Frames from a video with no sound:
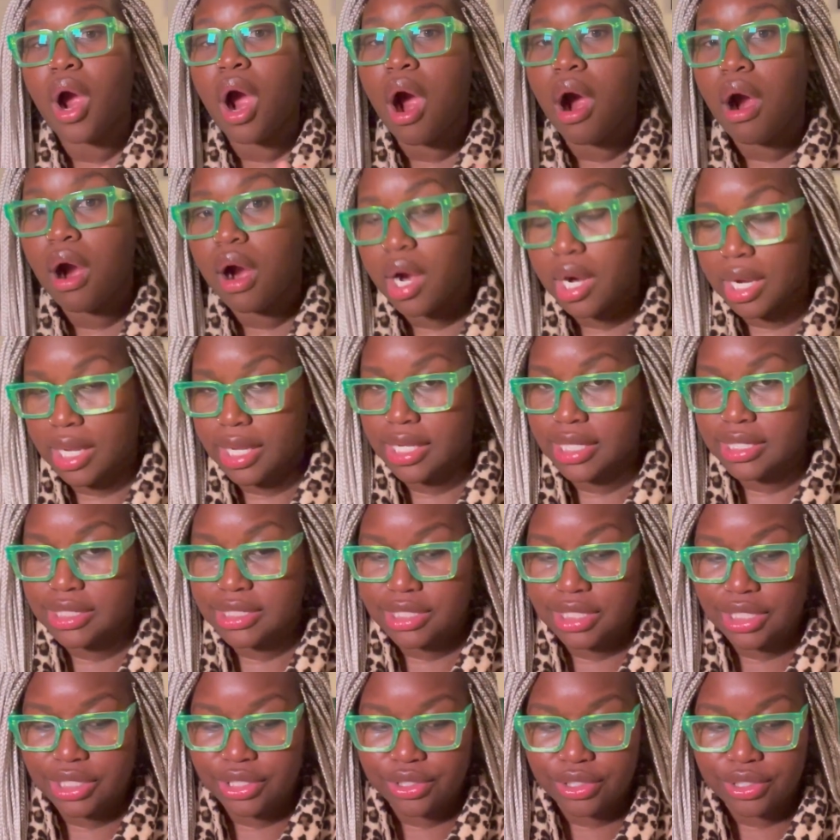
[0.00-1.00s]
are
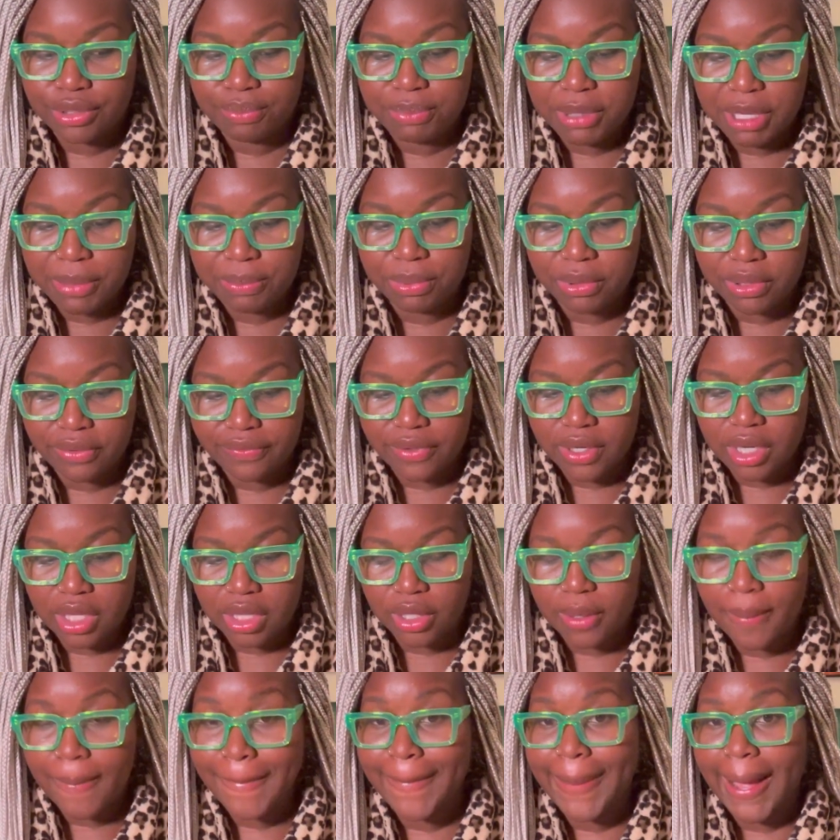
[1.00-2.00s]
considered people of
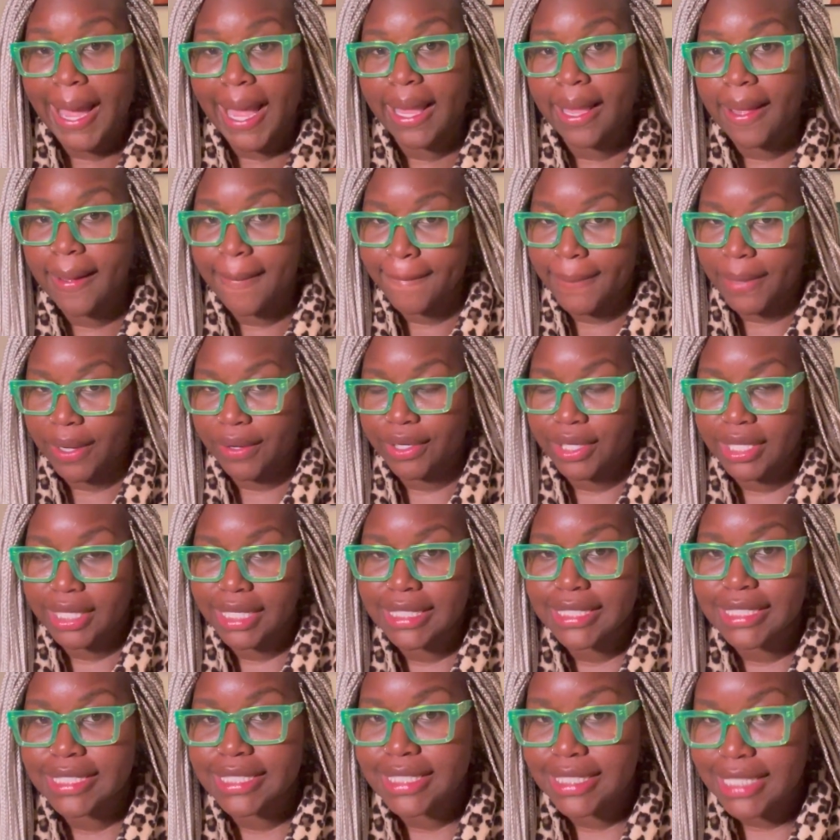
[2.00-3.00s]
color by
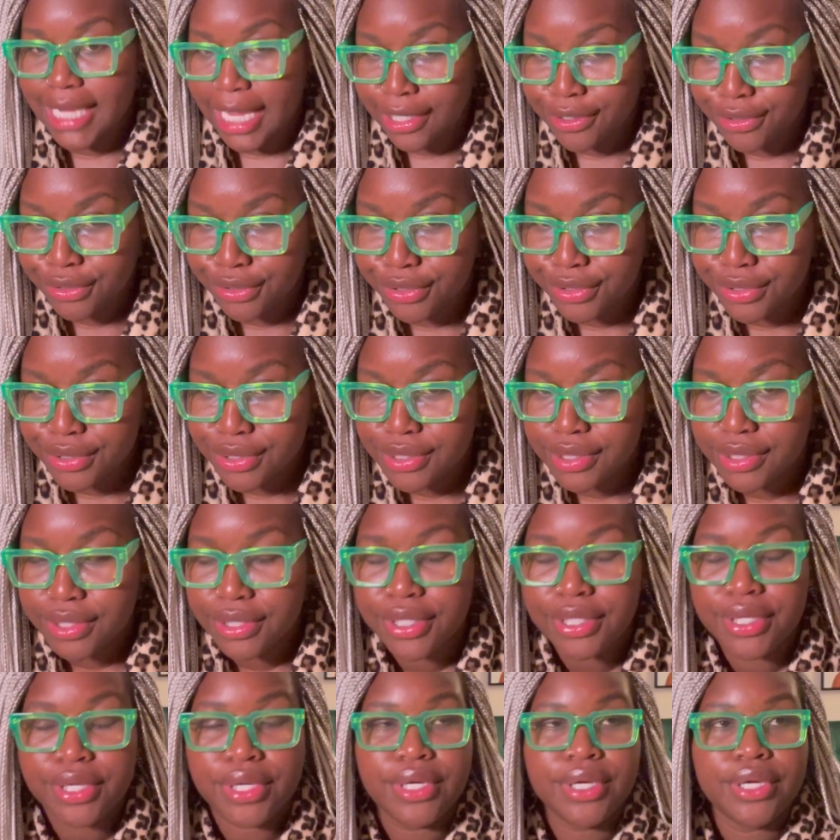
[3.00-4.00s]
American standards.
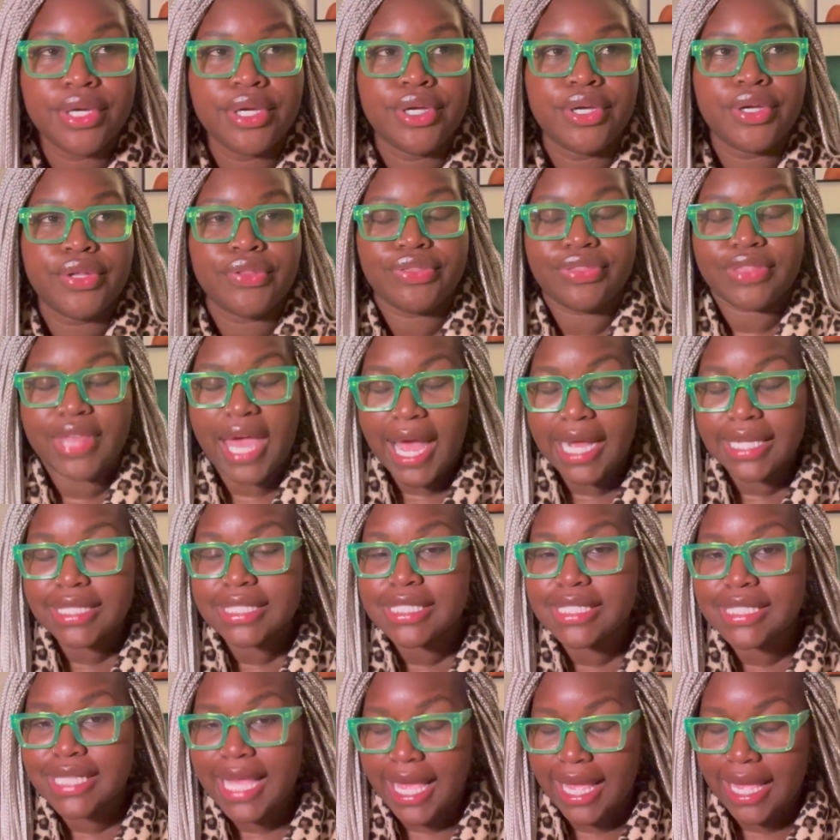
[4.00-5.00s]
That
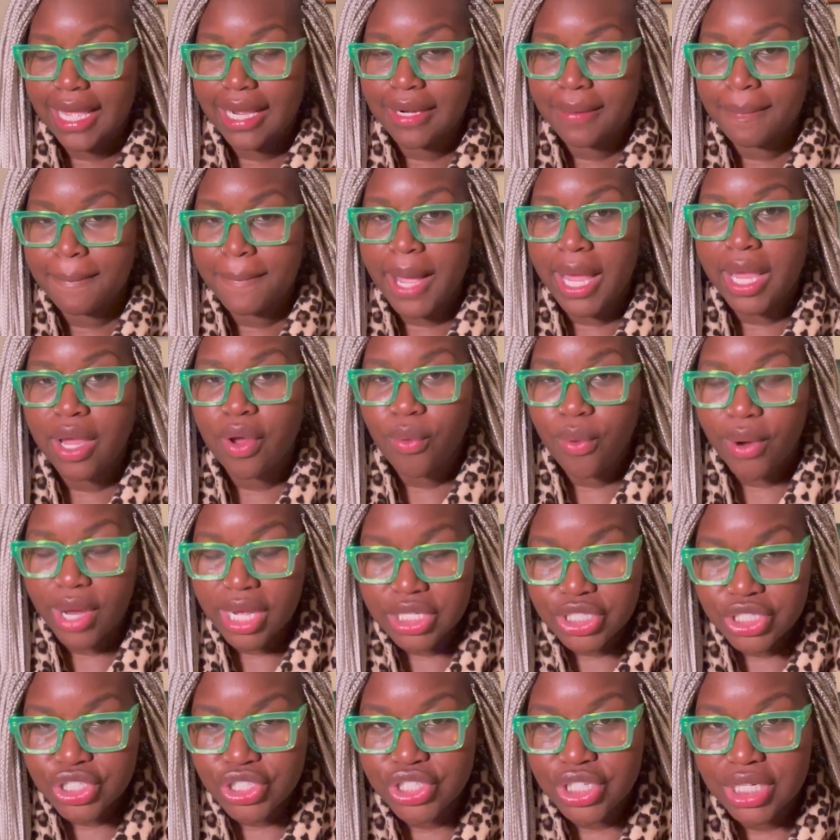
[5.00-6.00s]
said, my
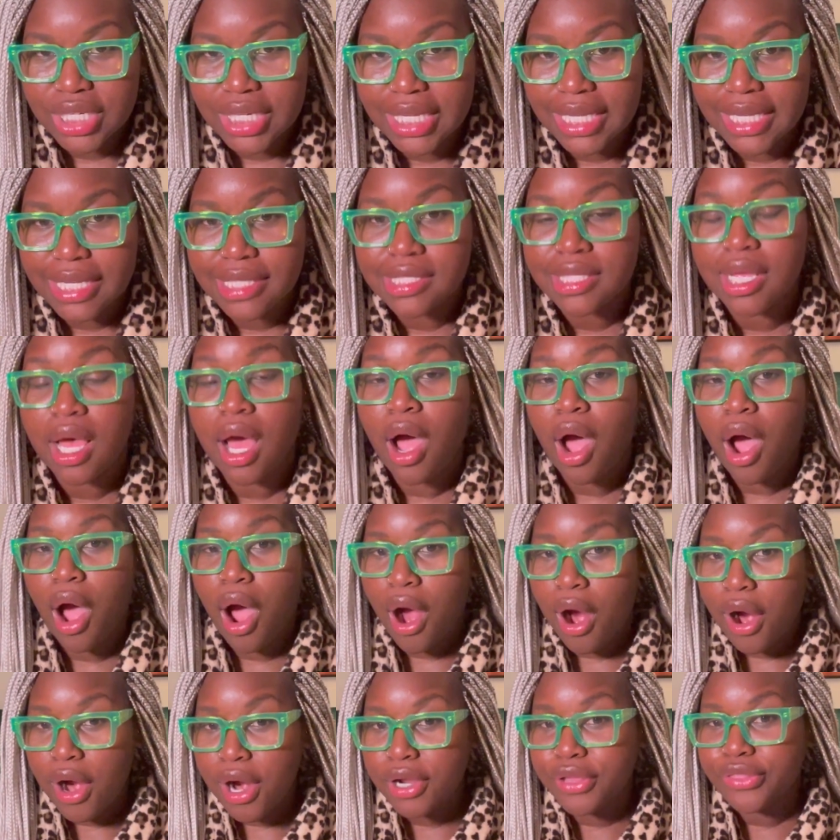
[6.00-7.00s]
question is,
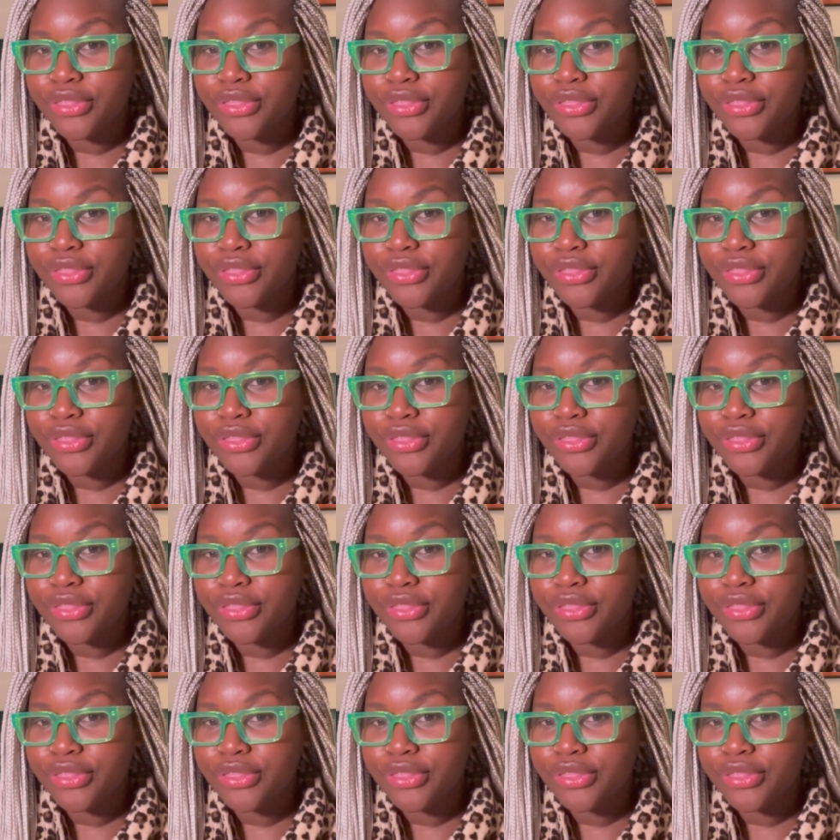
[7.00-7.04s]
are